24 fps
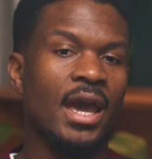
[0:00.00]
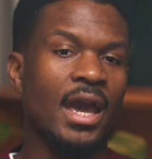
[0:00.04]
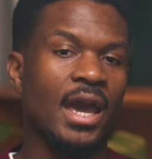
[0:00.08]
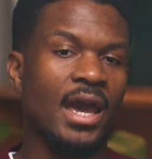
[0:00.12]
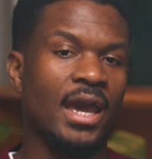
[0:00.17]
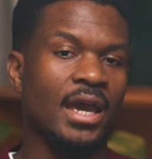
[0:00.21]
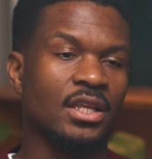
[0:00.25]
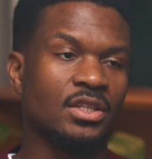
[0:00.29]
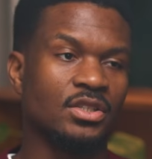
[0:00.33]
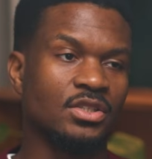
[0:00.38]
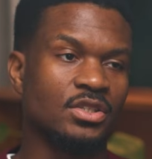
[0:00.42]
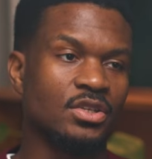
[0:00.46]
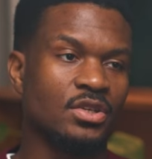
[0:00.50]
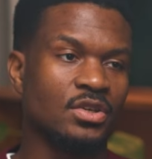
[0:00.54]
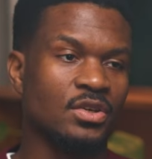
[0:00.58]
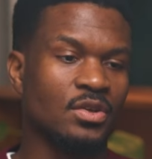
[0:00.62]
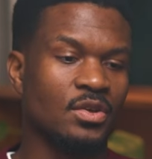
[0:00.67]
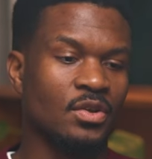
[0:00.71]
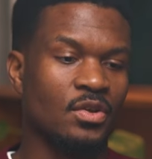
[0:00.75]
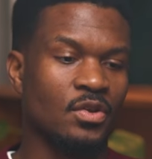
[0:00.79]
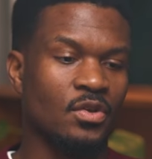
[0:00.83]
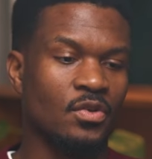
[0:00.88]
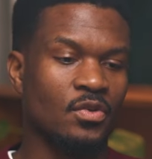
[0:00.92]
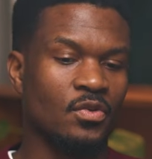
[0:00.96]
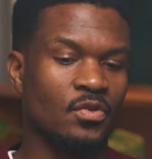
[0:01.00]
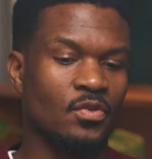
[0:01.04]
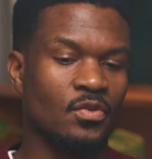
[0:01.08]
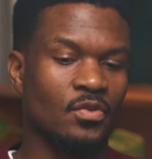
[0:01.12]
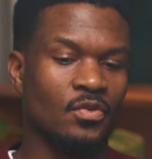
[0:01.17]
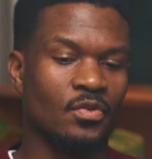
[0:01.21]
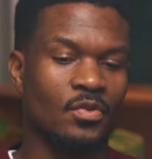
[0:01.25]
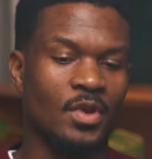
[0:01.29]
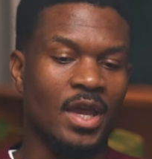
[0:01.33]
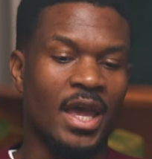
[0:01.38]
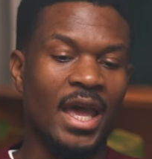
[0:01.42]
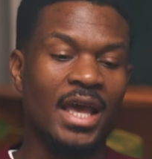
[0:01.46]
And
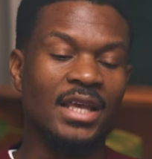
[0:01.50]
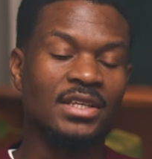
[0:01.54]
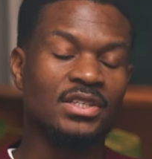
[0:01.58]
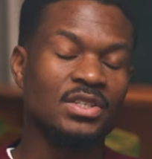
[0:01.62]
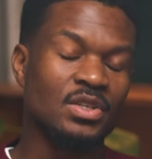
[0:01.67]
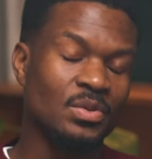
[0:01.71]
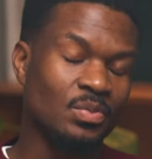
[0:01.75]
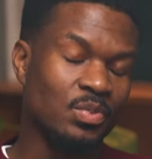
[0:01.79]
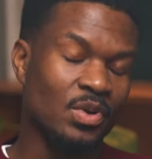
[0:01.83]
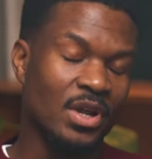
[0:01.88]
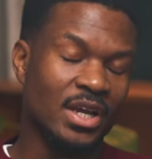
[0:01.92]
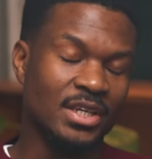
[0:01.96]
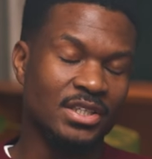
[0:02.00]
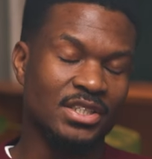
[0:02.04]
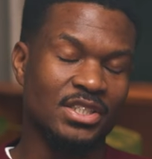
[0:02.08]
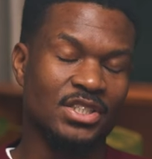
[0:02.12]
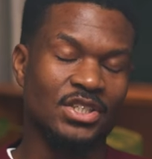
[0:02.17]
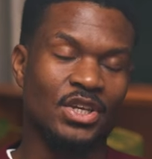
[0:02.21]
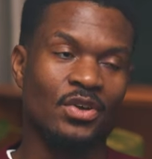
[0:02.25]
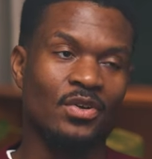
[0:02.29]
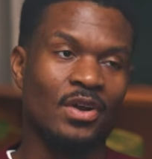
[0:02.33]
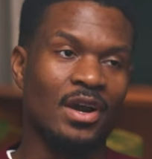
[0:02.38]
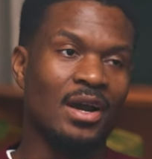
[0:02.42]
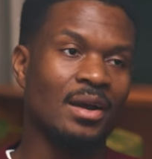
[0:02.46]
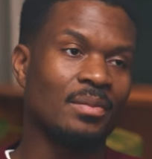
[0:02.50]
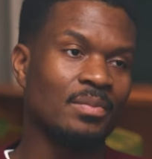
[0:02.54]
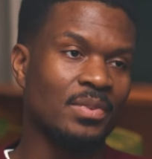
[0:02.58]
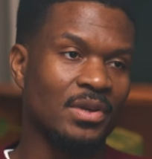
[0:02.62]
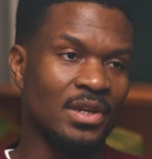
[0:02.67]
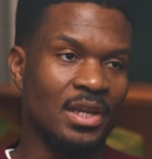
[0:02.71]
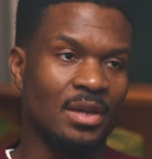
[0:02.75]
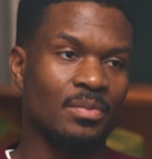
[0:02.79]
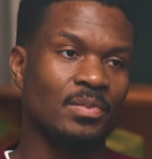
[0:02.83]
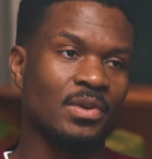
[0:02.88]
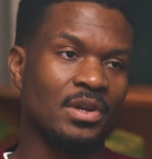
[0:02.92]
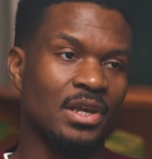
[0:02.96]
as the prices go up
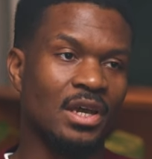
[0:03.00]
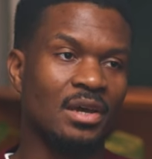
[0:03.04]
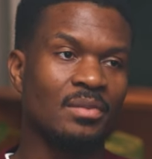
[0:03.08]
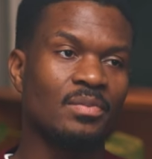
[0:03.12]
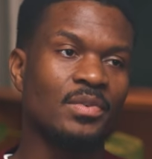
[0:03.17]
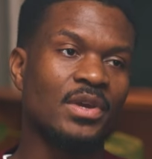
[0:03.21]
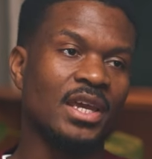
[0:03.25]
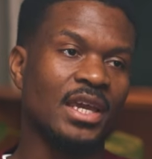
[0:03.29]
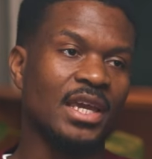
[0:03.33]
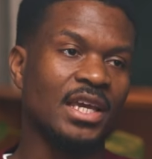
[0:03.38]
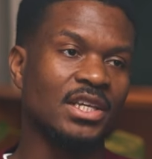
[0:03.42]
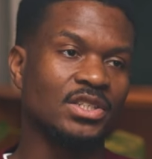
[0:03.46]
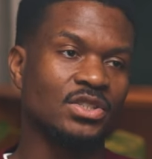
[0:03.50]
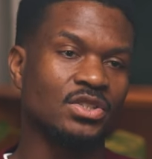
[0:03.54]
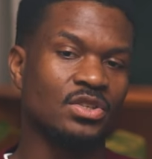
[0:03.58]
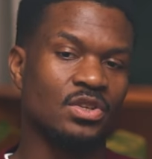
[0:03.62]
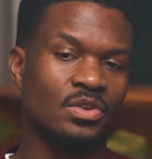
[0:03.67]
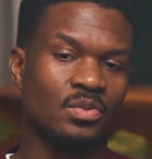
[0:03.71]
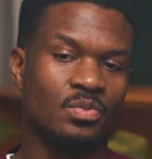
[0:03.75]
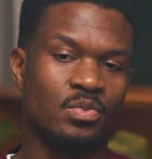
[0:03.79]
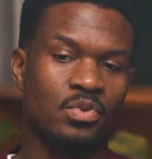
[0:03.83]
and up and up, it gets to the